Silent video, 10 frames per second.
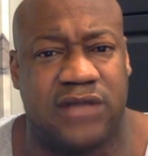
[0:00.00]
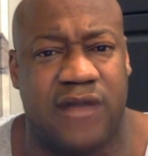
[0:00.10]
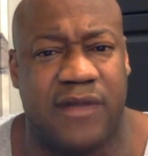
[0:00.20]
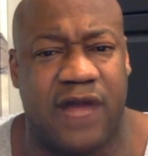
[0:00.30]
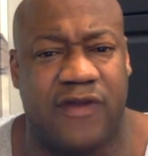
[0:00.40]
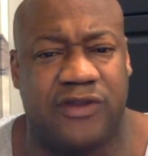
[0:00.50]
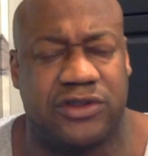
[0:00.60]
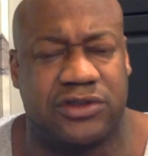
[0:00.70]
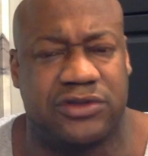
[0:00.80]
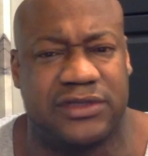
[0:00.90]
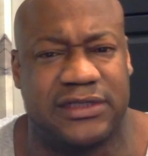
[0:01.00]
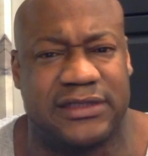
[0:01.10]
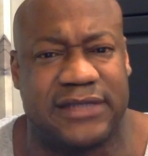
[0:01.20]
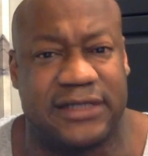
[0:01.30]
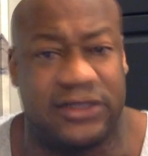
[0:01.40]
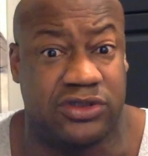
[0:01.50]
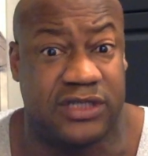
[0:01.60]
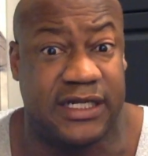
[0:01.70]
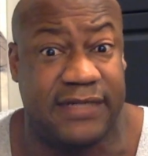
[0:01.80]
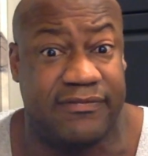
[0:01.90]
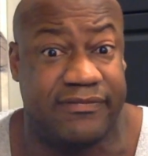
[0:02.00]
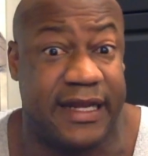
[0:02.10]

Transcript: I mean other children and the children that he